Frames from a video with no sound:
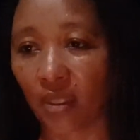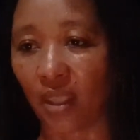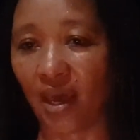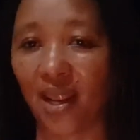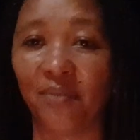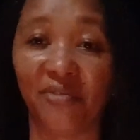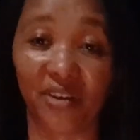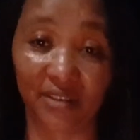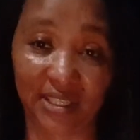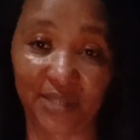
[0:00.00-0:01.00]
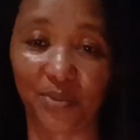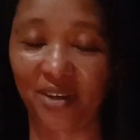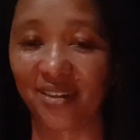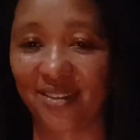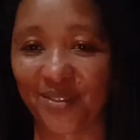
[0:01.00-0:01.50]
And I'm very
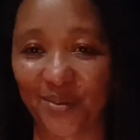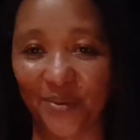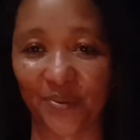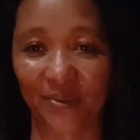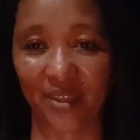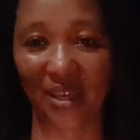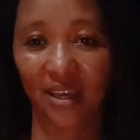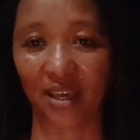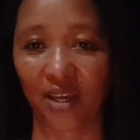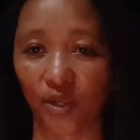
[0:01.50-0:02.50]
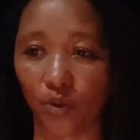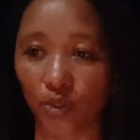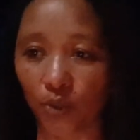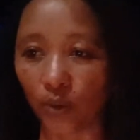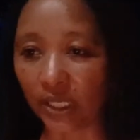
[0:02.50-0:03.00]
smart, so don't
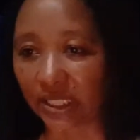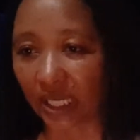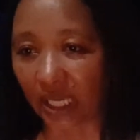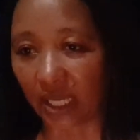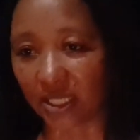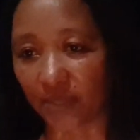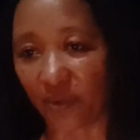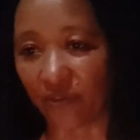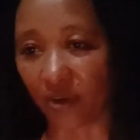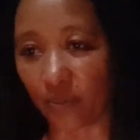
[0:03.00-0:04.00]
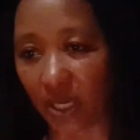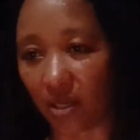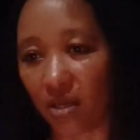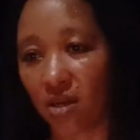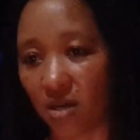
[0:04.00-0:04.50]
hold it against me for
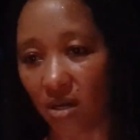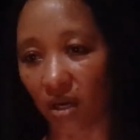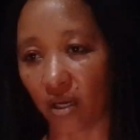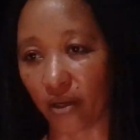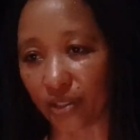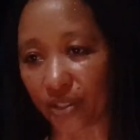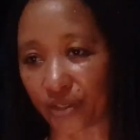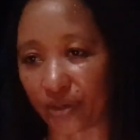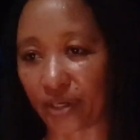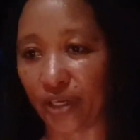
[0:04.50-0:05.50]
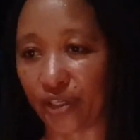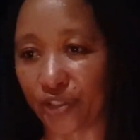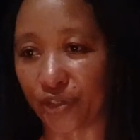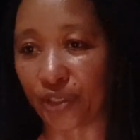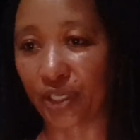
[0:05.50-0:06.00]
being clutter,
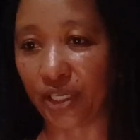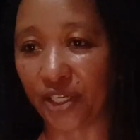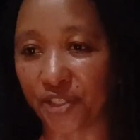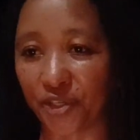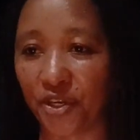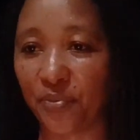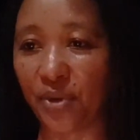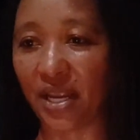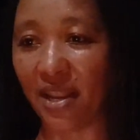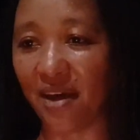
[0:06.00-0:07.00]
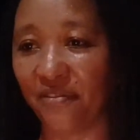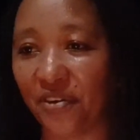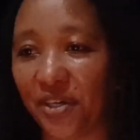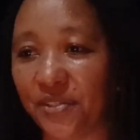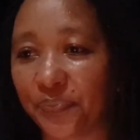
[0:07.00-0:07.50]
clutter, clutter. Number
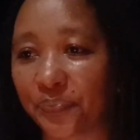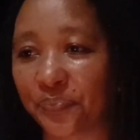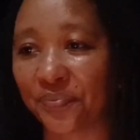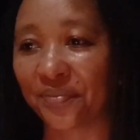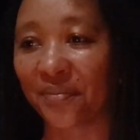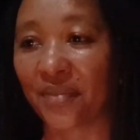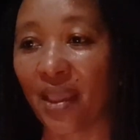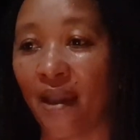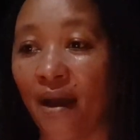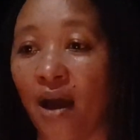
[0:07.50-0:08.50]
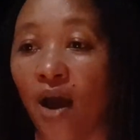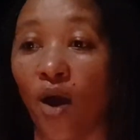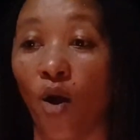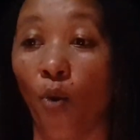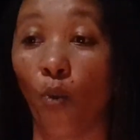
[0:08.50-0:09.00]
11,
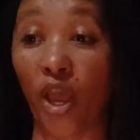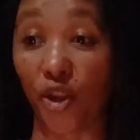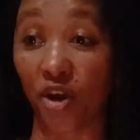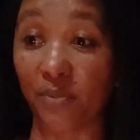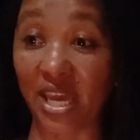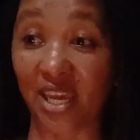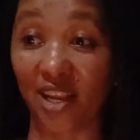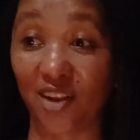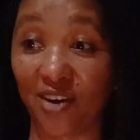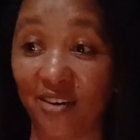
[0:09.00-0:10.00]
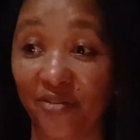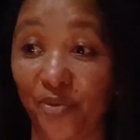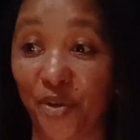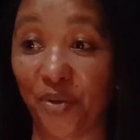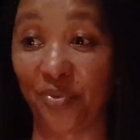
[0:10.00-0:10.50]
when you're making love,
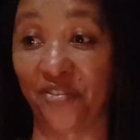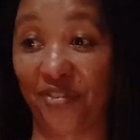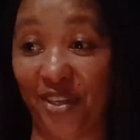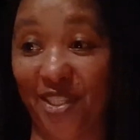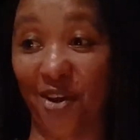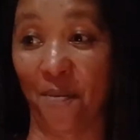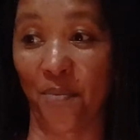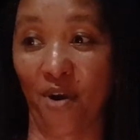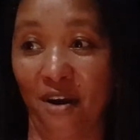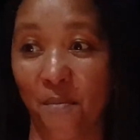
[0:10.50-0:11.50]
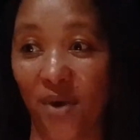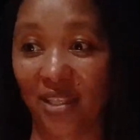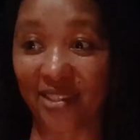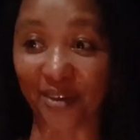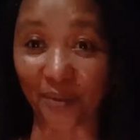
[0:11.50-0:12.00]
do you prefer top or
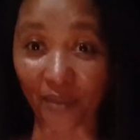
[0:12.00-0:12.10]
bottom?